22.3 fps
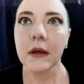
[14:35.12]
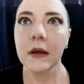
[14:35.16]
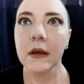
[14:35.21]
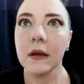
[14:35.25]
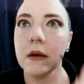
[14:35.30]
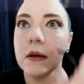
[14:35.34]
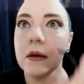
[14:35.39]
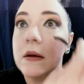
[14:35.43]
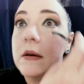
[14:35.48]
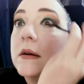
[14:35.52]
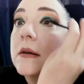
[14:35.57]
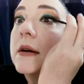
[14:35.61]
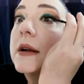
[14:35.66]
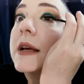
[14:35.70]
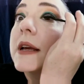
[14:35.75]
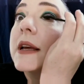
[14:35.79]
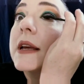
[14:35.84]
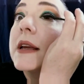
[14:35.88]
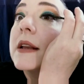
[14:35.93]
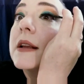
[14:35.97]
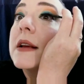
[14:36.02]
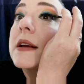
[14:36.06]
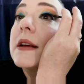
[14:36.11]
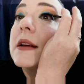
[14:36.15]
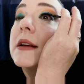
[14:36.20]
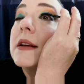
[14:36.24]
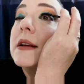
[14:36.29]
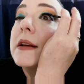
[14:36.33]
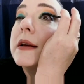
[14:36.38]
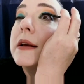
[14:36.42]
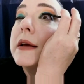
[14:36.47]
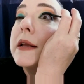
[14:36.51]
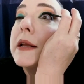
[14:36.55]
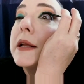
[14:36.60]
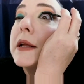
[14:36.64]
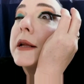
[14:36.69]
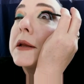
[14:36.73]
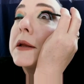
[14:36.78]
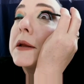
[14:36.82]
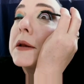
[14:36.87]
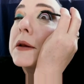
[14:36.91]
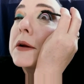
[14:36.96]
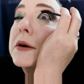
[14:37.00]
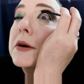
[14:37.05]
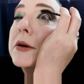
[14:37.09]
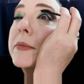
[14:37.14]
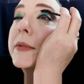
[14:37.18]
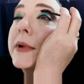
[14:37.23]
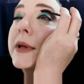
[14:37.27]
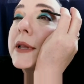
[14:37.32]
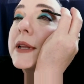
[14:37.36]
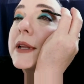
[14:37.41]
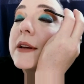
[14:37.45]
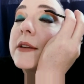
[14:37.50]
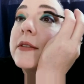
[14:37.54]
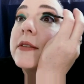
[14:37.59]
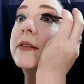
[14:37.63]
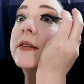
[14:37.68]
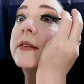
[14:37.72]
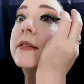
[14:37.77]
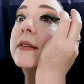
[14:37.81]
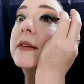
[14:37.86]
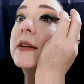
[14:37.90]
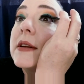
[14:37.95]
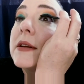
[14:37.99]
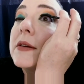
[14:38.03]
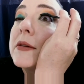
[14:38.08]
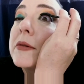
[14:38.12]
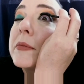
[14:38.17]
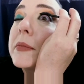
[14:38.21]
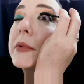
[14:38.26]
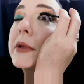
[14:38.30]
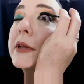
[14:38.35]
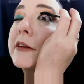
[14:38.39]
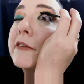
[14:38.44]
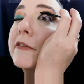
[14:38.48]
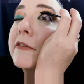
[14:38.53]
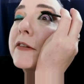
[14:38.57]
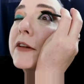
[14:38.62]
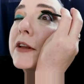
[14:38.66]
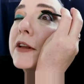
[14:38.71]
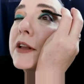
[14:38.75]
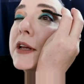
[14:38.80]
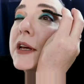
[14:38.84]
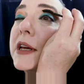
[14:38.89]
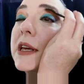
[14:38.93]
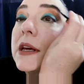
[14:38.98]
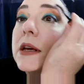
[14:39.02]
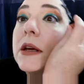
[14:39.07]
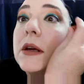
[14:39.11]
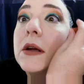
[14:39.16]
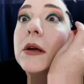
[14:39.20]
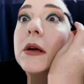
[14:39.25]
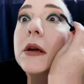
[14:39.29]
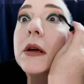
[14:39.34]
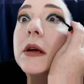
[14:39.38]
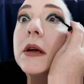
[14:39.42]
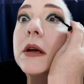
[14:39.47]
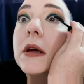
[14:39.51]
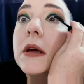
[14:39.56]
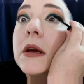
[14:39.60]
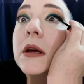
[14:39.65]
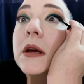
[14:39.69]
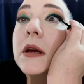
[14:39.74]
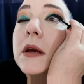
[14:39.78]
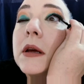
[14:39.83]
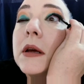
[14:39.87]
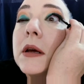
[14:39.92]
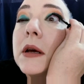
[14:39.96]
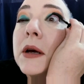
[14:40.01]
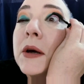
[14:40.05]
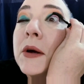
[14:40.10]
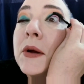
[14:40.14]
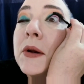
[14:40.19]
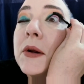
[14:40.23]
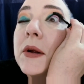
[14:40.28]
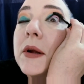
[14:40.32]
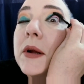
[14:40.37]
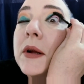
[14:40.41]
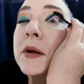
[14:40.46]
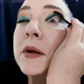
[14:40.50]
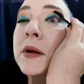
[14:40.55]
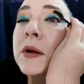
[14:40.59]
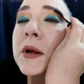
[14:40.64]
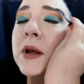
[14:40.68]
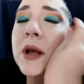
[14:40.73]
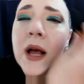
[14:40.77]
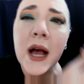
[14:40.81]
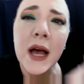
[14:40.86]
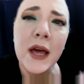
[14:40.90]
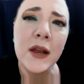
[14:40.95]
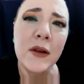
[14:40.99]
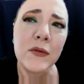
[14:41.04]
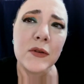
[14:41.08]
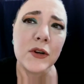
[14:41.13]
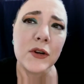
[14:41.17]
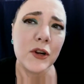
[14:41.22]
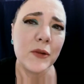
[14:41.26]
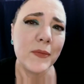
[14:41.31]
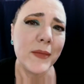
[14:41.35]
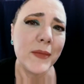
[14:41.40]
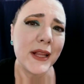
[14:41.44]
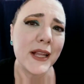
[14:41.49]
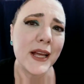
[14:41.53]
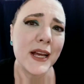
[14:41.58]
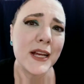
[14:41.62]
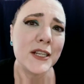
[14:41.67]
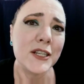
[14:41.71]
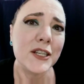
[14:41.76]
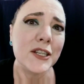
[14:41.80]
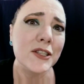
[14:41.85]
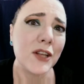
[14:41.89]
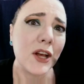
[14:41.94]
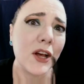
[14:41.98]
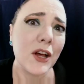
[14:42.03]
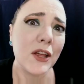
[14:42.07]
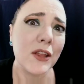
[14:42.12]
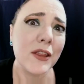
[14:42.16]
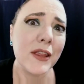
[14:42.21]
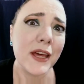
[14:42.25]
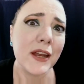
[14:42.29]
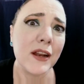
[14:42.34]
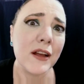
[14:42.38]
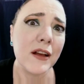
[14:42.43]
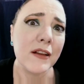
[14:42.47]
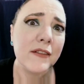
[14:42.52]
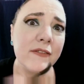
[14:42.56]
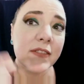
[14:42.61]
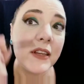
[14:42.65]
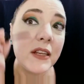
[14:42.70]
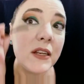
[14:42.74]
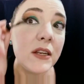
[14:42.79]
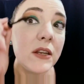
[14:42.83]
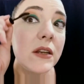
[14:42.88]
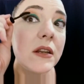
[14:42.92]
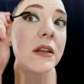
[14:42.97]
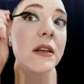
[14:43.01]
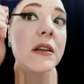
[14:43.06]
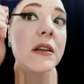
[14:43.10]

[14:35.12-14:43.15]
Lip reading: All right, I didn't curl my lashes, and I don't bloody feel like it. I don't curl my lashes all that often.